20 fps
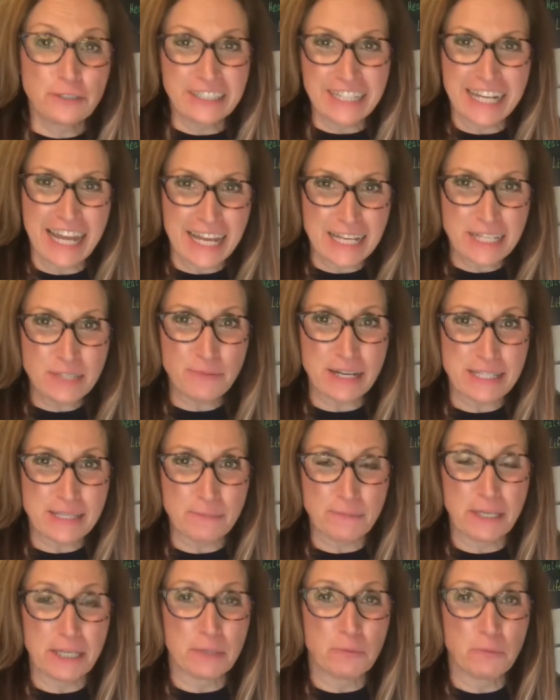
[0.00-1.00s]
today's
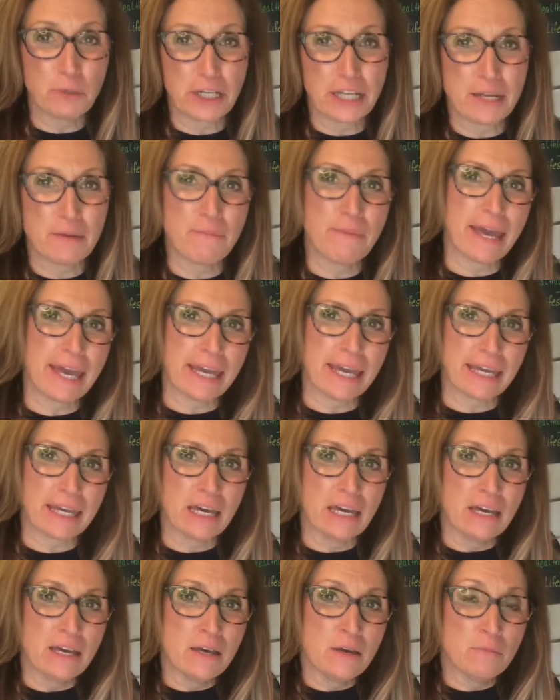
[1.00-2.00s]
recipe, we're gonna make
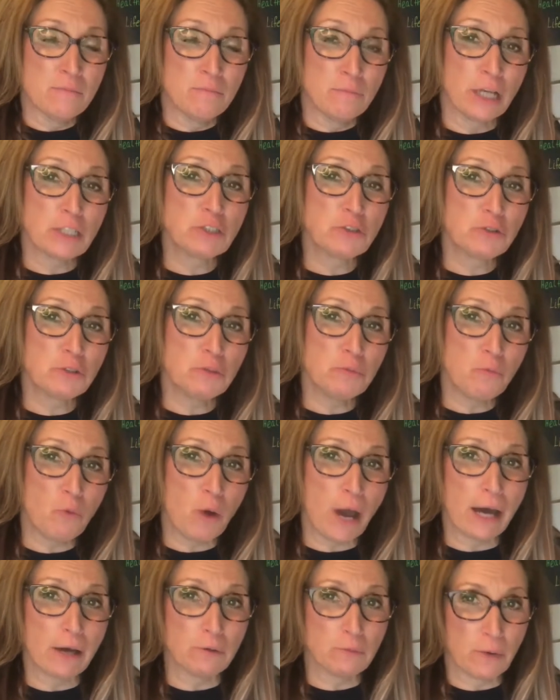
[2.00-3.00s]
mushroom
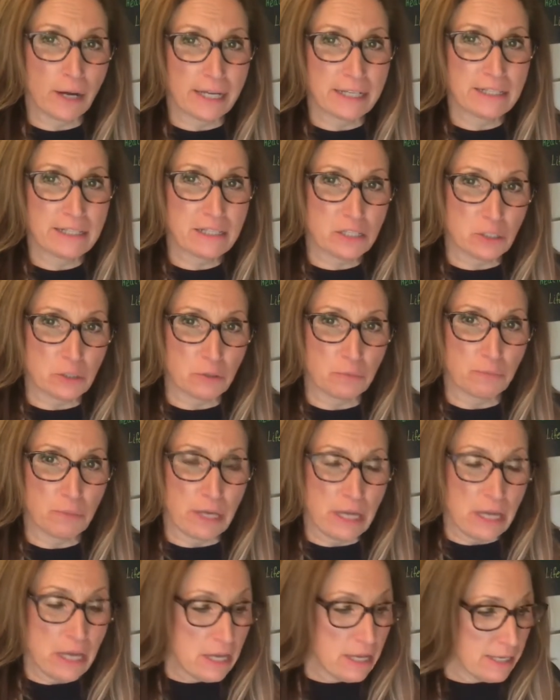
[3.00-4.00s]
wild rice soup.
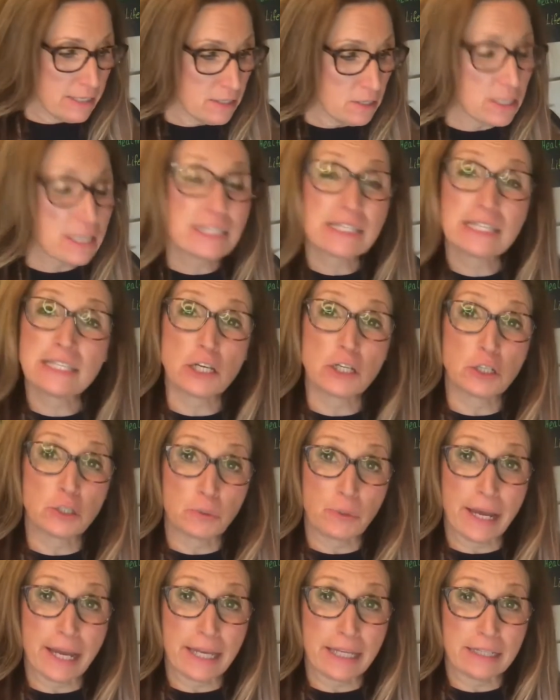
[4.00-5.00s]
So this is a
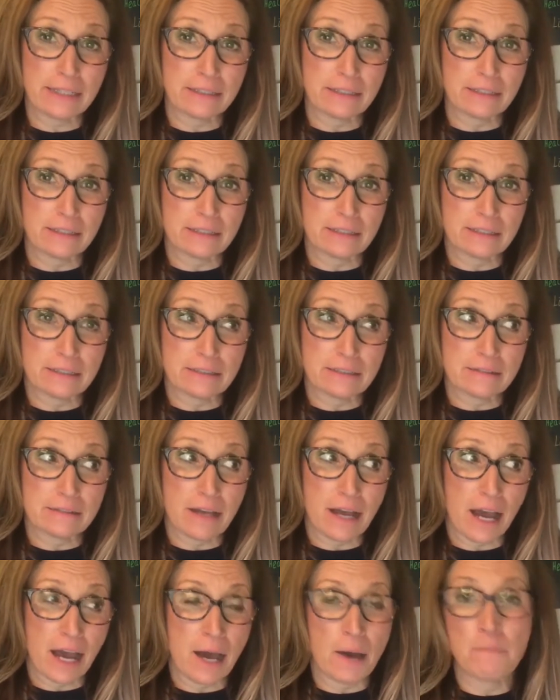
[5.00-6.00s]
great
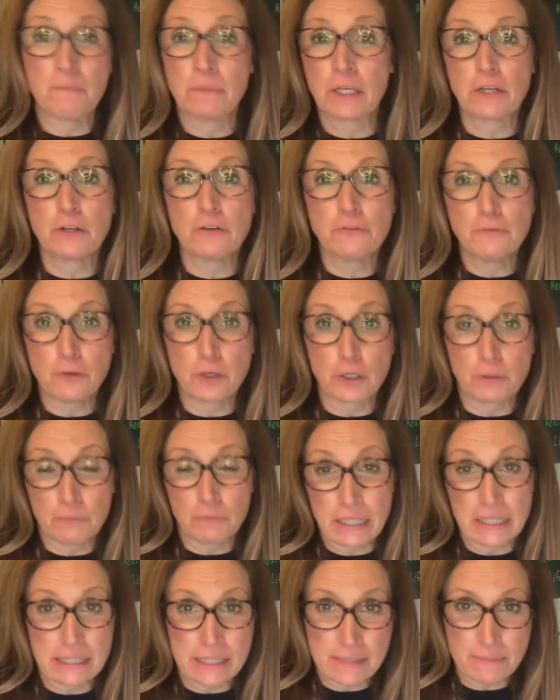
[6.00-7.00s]
meal for
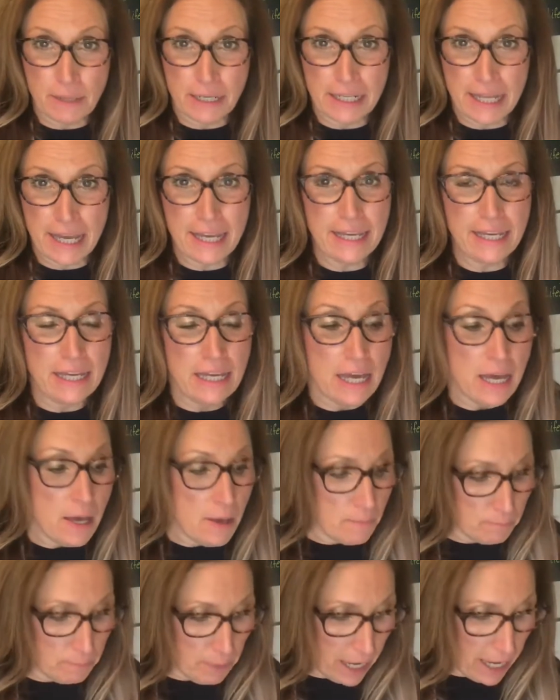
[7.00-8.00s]
Meatless Monday,
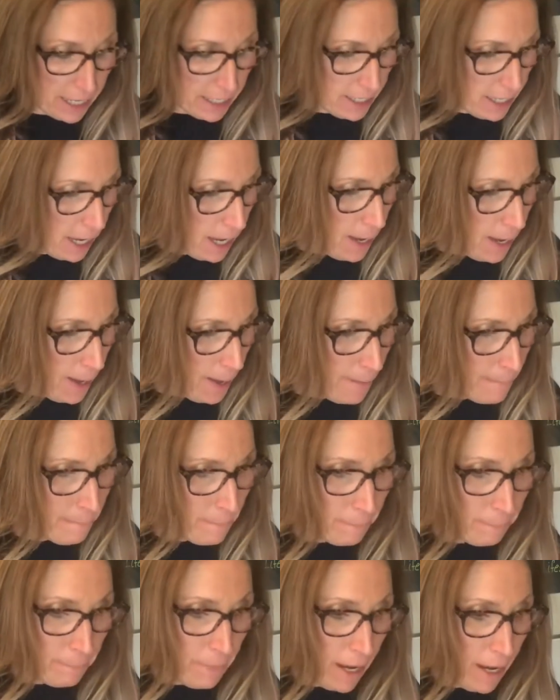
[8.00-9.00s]
but
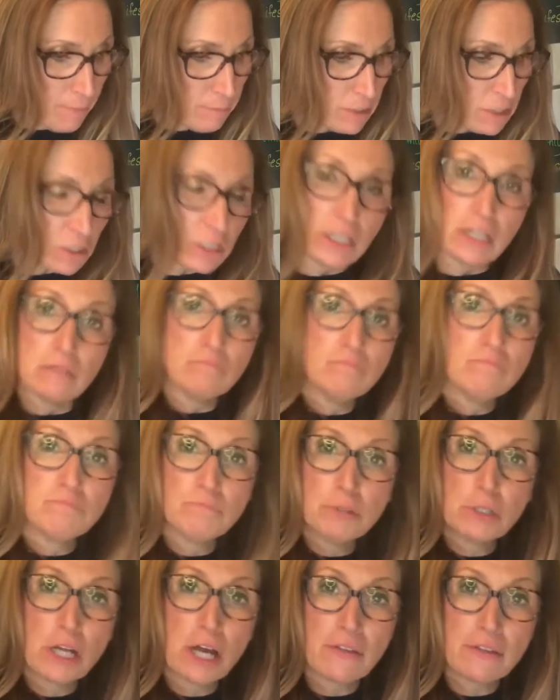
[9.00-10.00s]
I'm just gonna
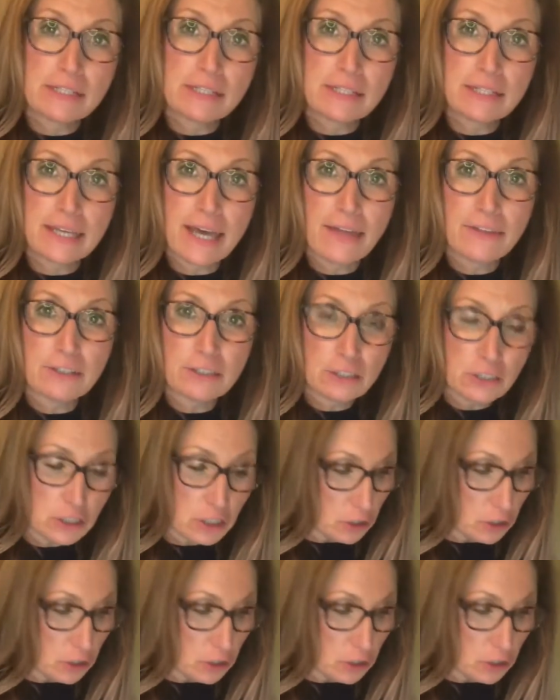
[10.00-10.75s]
put all this together and show